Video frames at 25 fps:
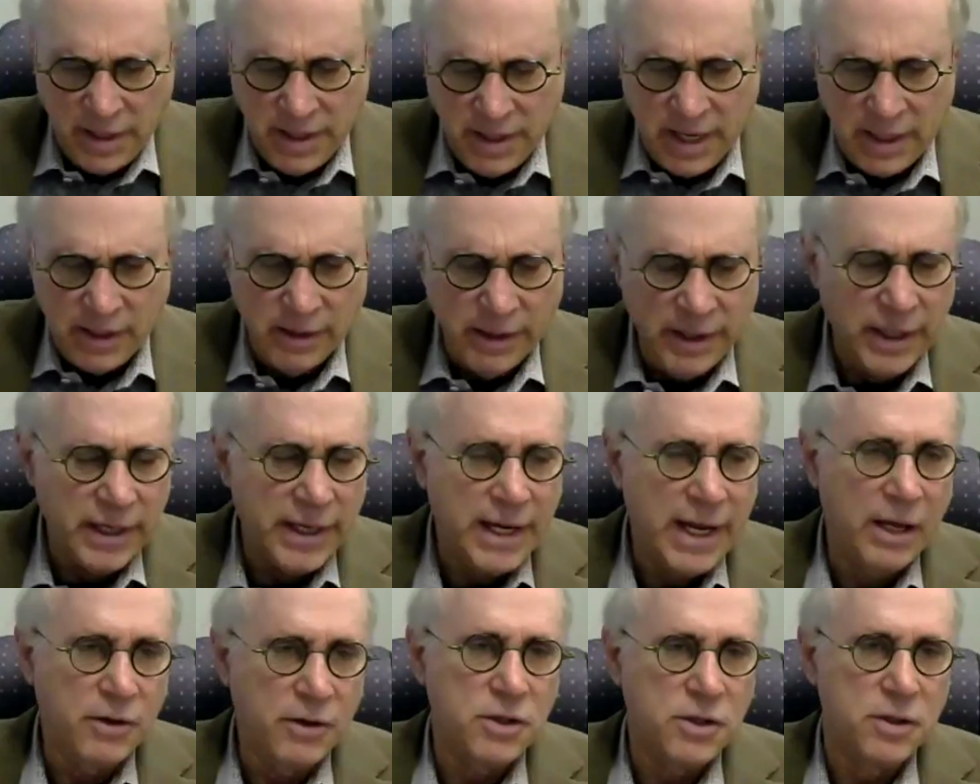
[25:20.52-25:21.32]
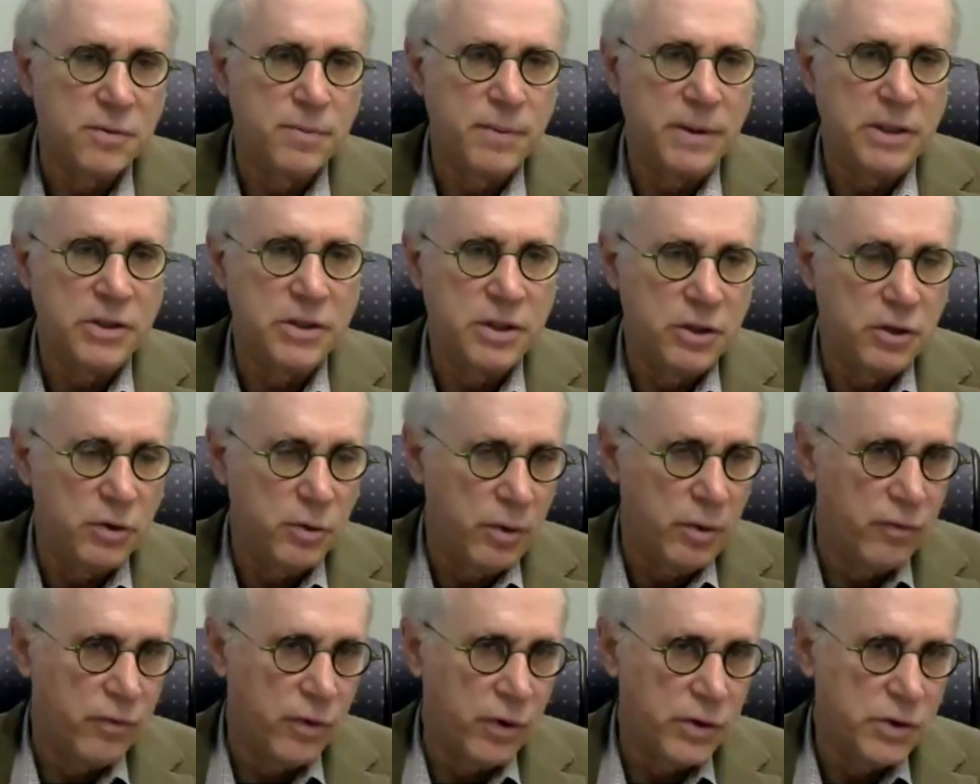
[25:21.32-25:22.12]
that Atlanta Council speech that you
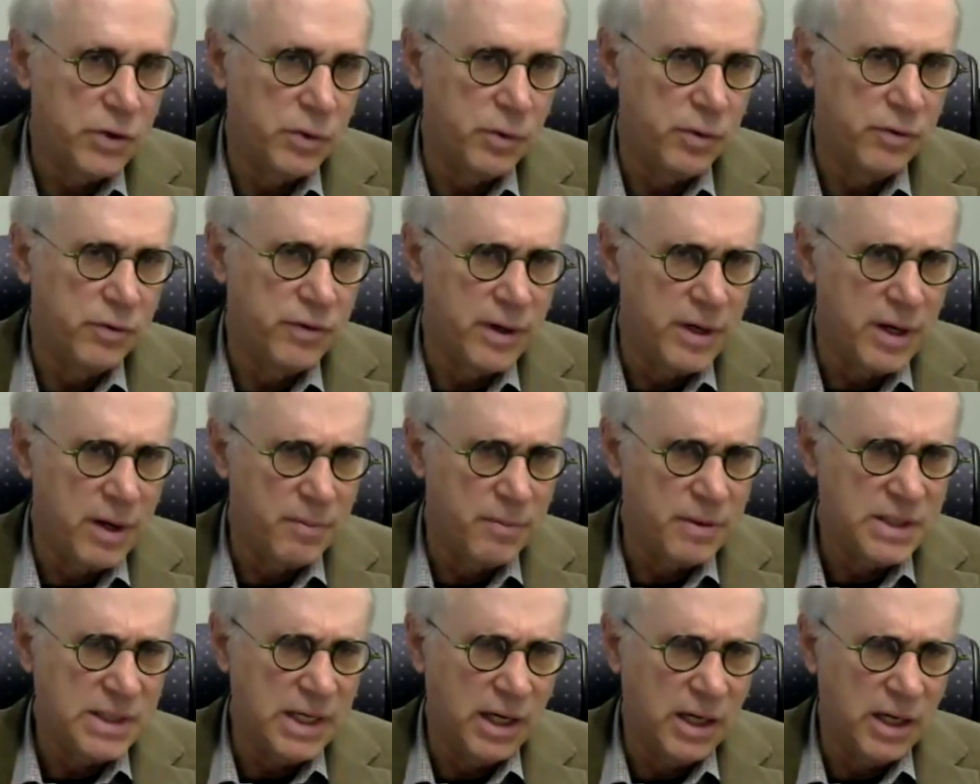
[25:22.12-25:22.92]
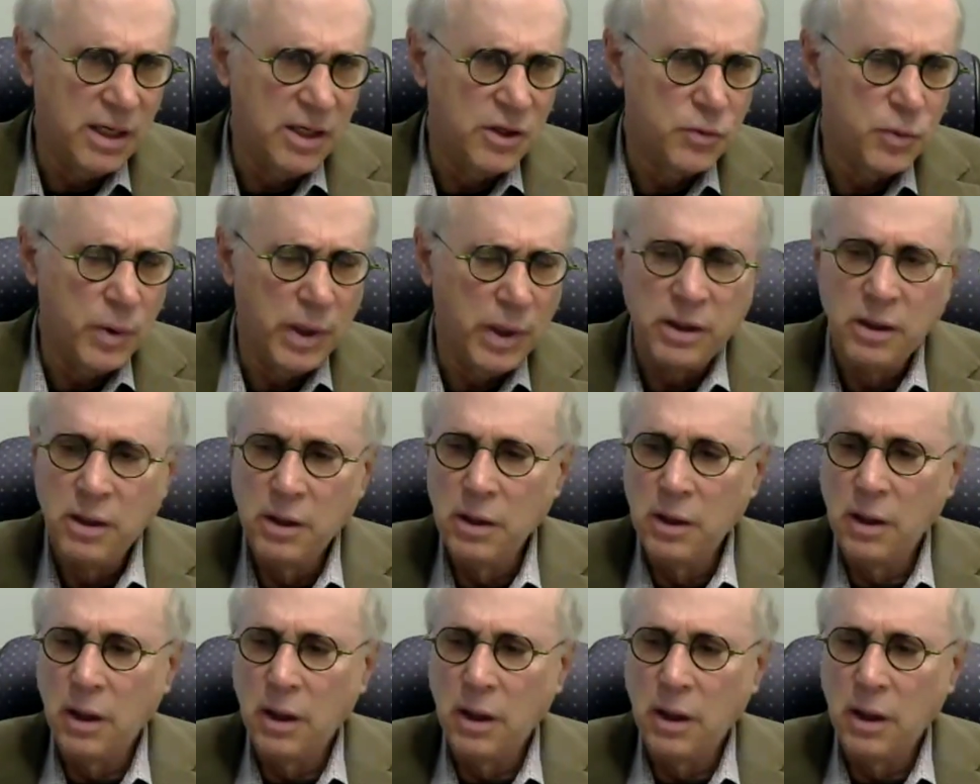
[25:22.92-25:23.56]
referred to, if I'm not mistaken, is when